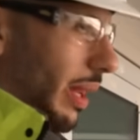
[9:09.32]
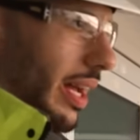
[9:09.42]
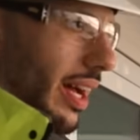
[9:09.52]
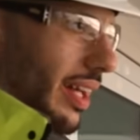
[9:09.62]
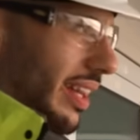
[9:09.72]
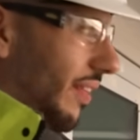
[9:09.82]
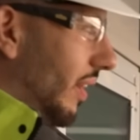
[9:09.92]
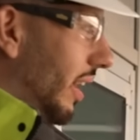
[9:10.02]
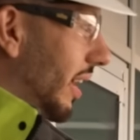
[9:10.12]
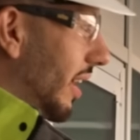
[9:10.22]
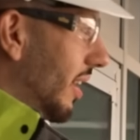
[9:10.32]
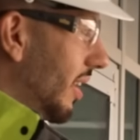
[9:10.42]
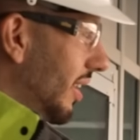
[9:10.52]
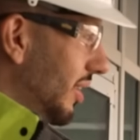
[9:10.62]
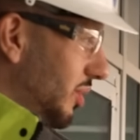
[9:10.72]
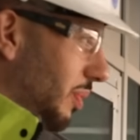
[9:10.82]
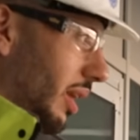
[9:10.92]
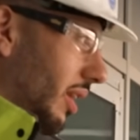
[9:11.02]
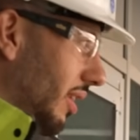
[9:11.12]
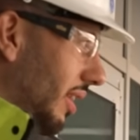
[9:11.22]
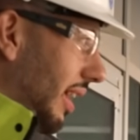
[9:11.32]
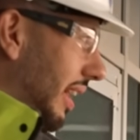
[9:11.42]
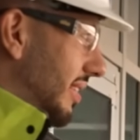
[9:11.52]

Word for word: at, definitely. And just want to, like I say,